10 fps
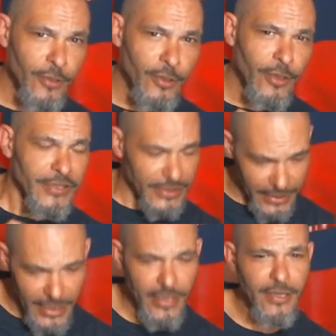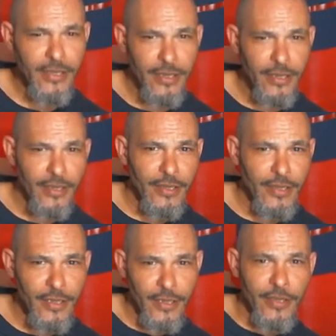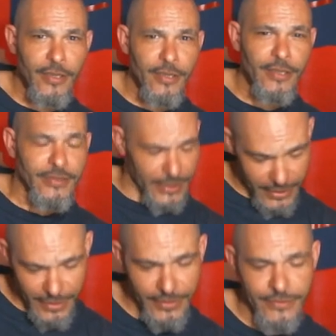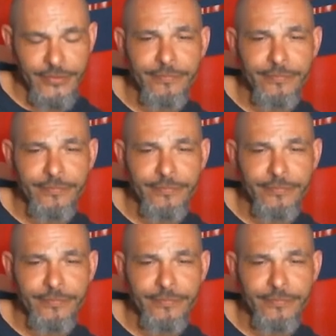I say, yeah. He said, yes.